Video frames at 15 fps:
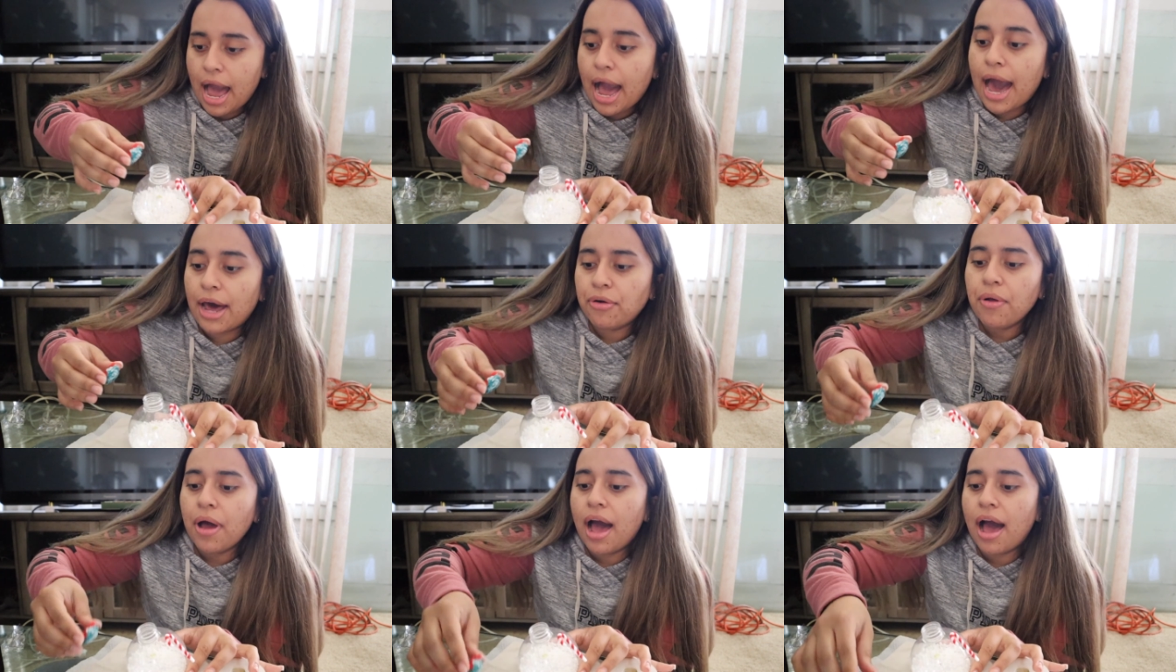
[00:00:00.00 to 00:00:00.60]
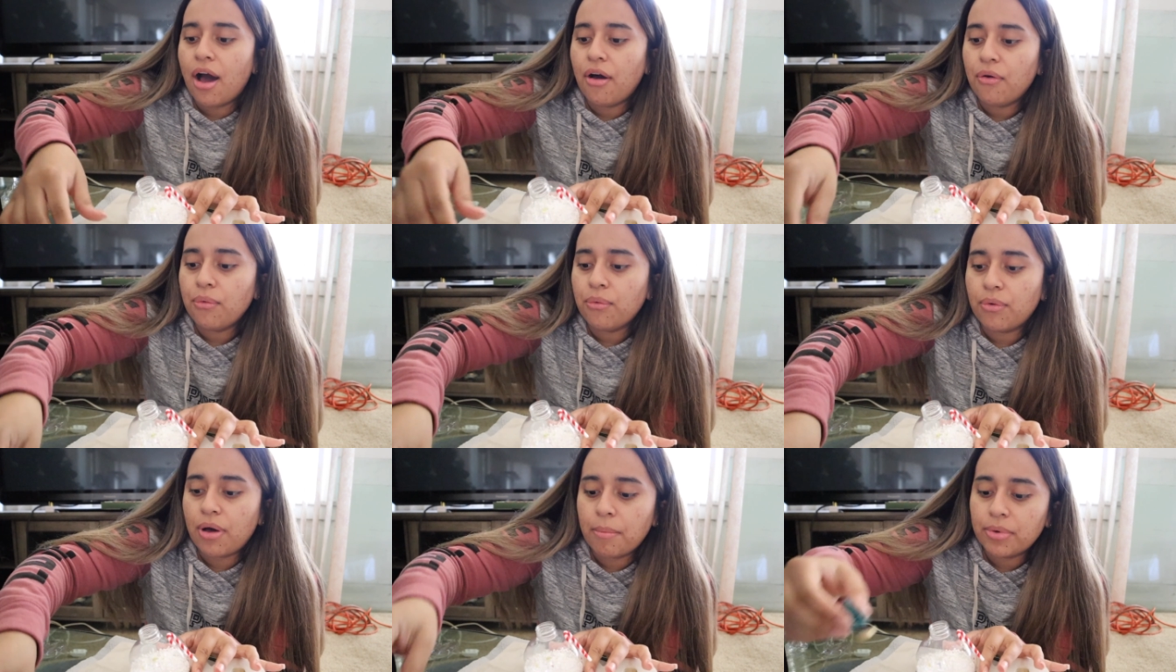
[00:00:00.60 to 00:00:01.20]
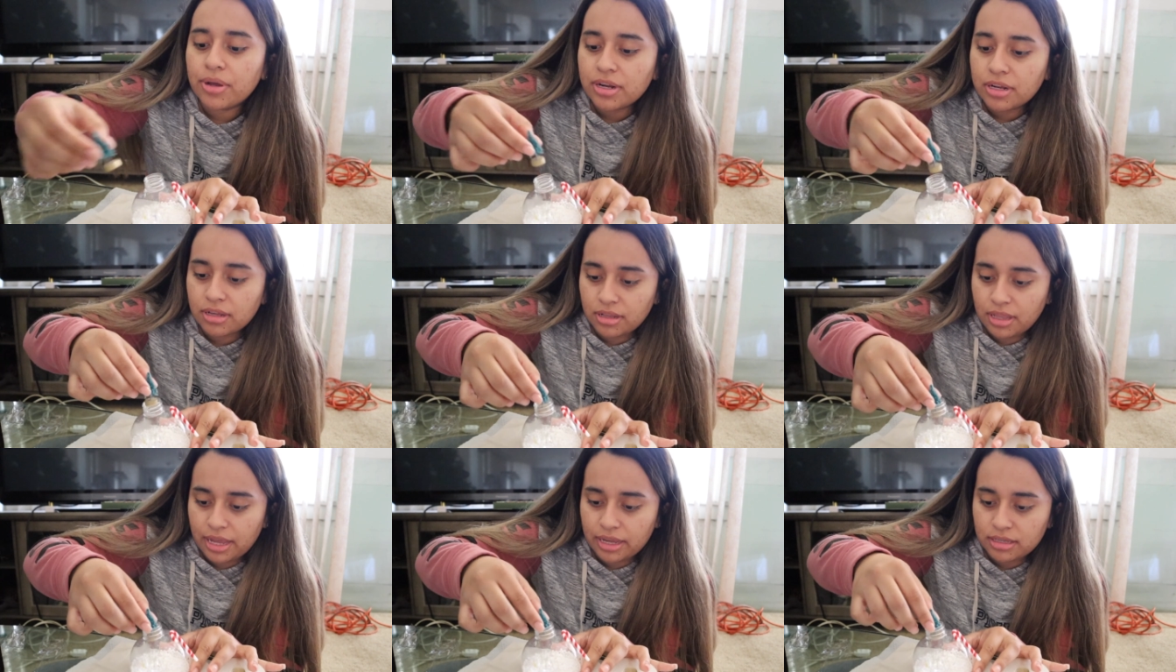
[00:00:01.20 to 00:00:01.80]
I don't know how I'm
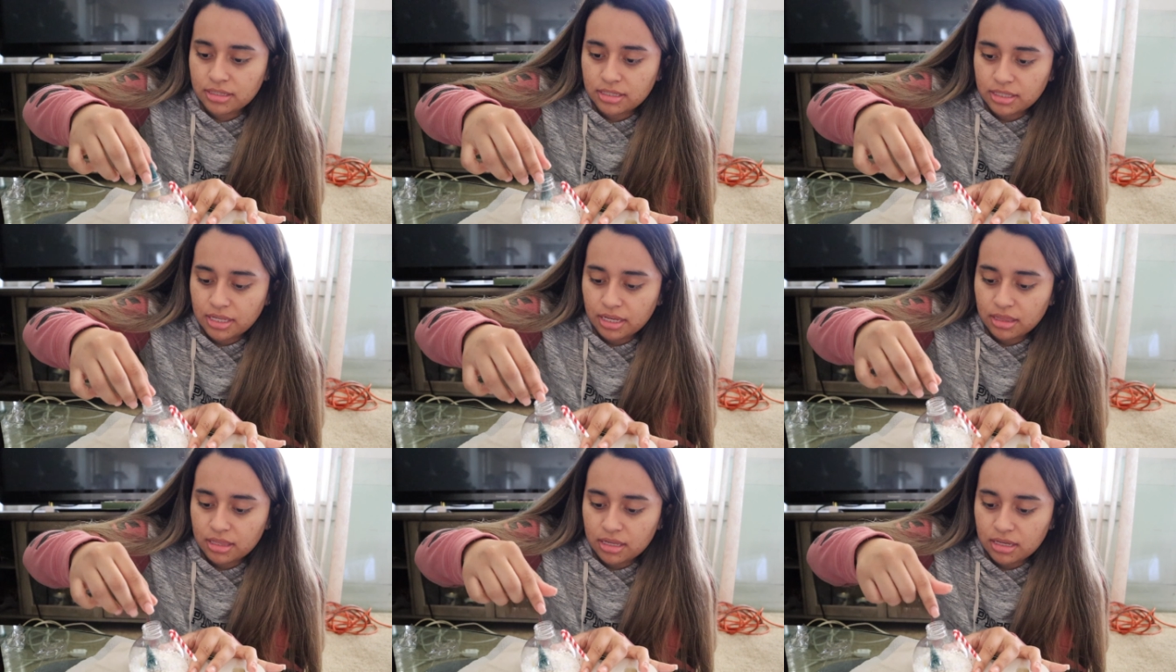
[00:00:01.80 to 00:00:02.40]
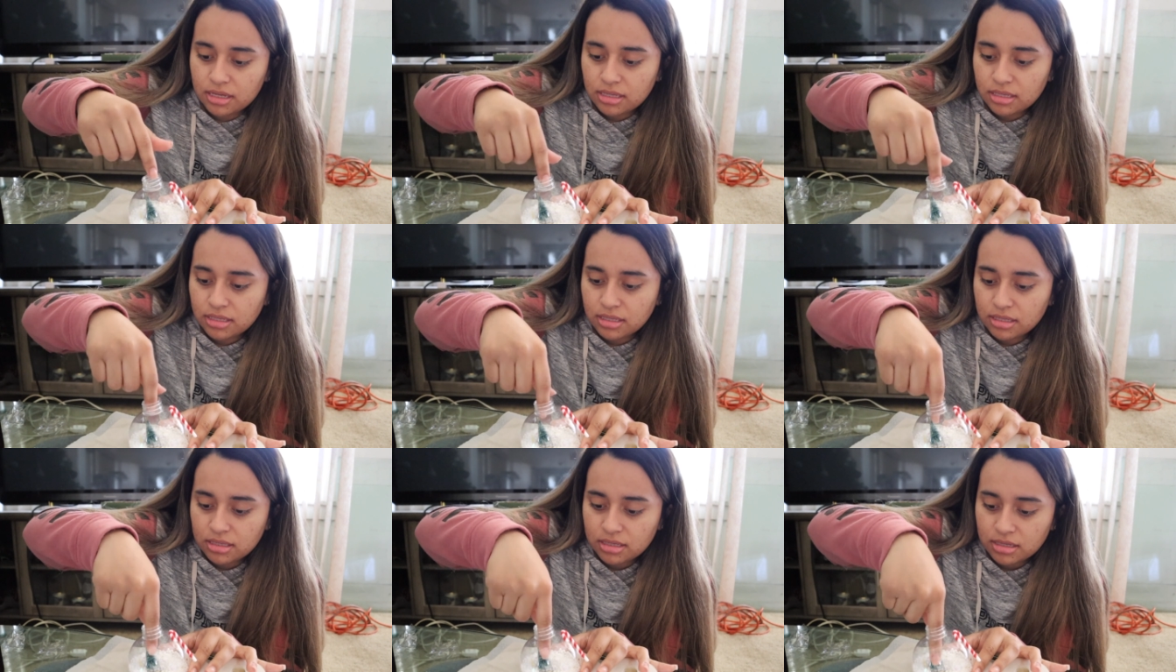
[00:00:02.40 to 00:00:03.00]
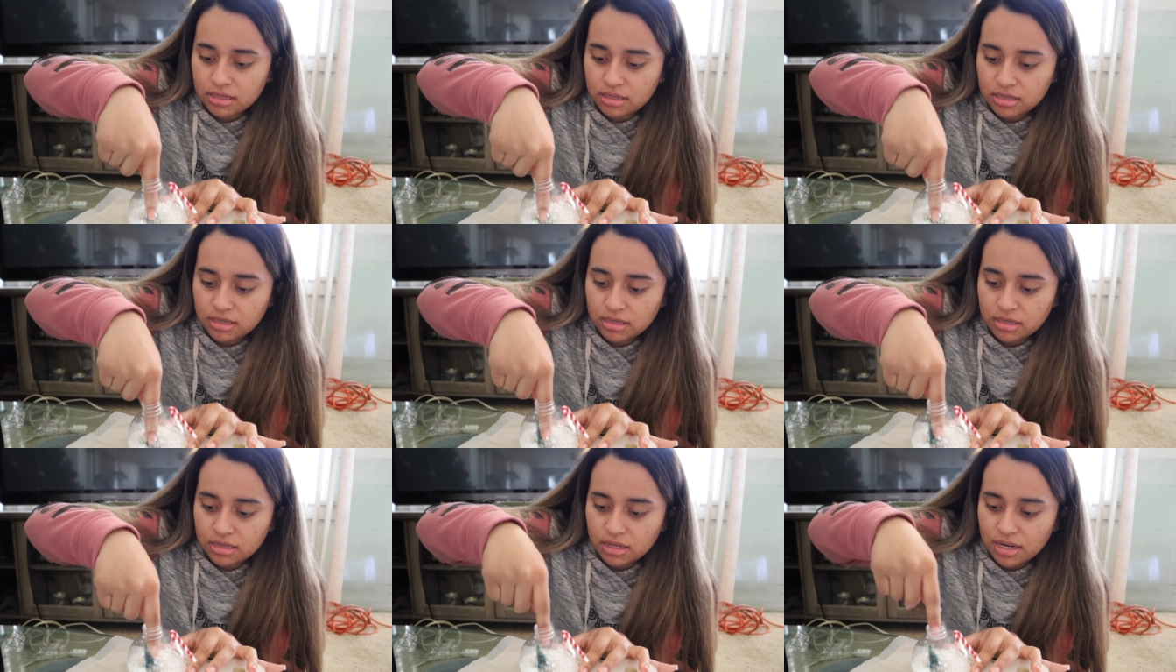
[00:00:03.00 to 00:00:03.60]
gonna like stick this.
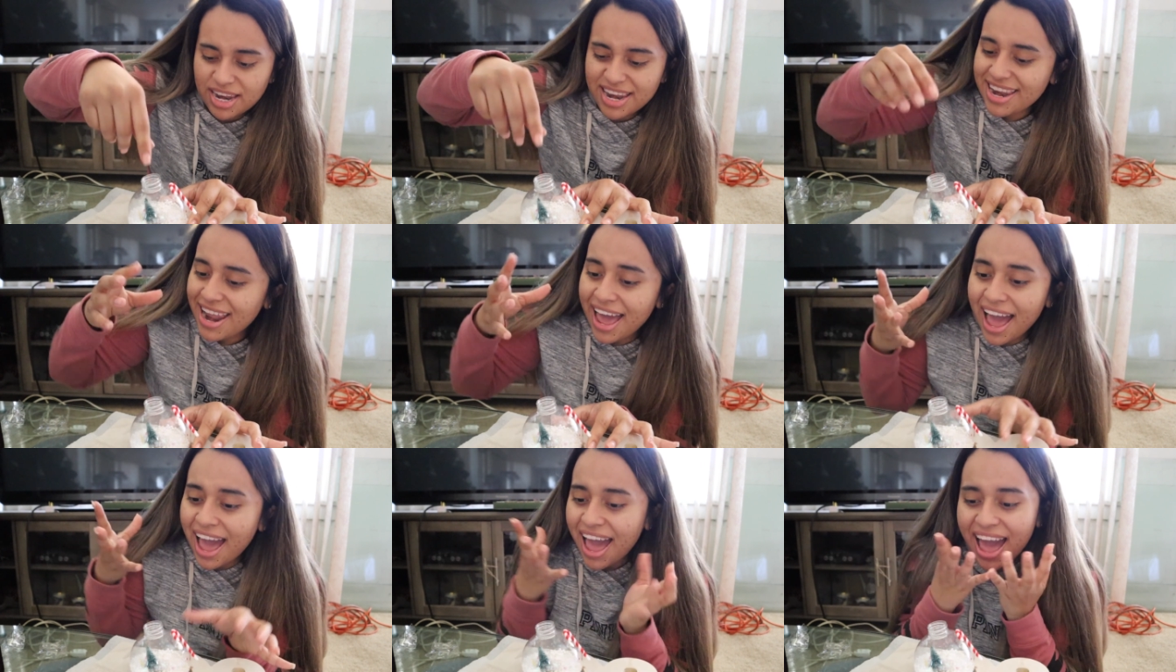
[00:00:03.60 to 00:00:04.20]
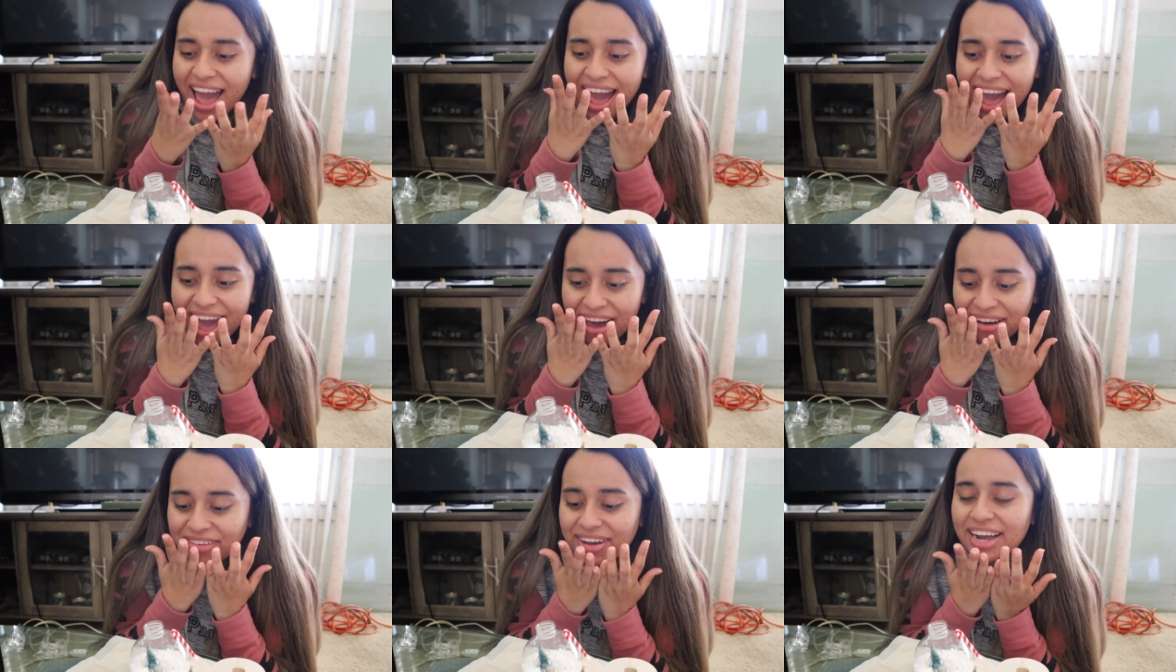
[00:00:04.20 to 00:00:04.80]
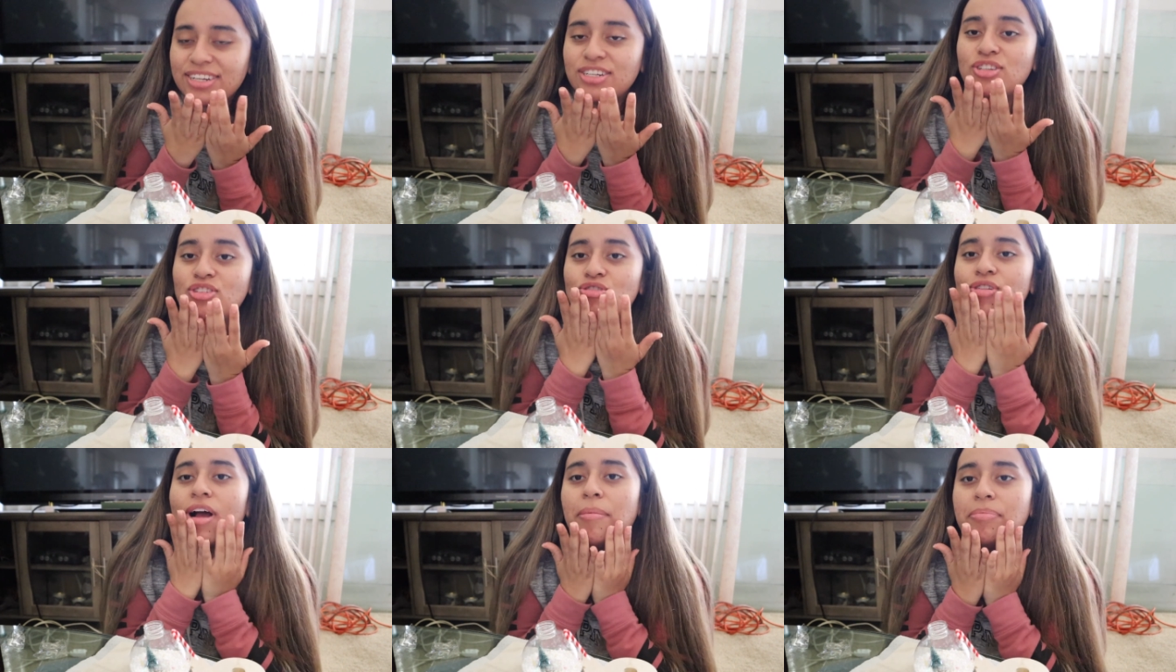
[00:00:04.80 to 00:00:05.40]
No! I
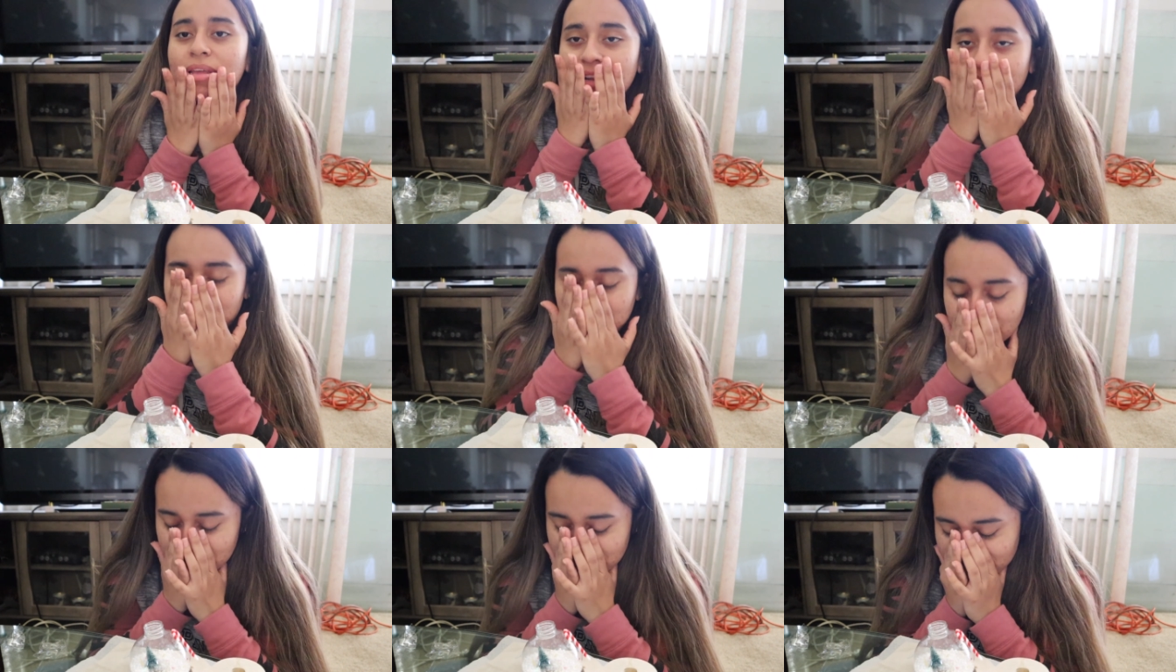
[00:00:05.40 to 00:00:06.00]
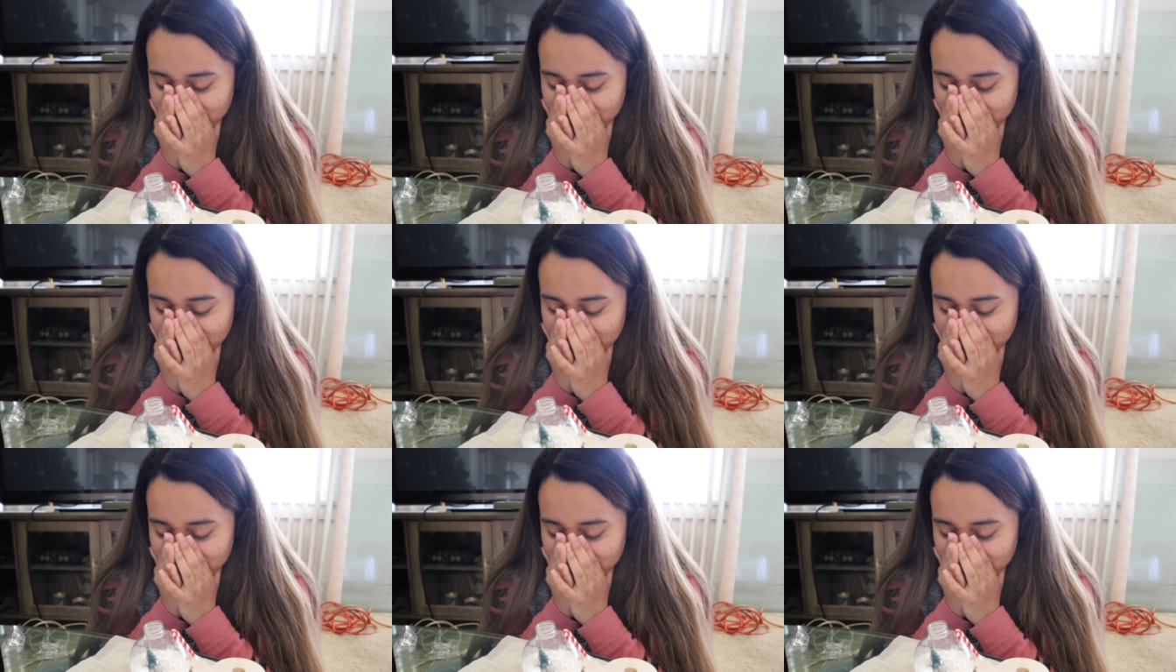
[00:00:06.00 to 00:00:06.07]
just dropped it in.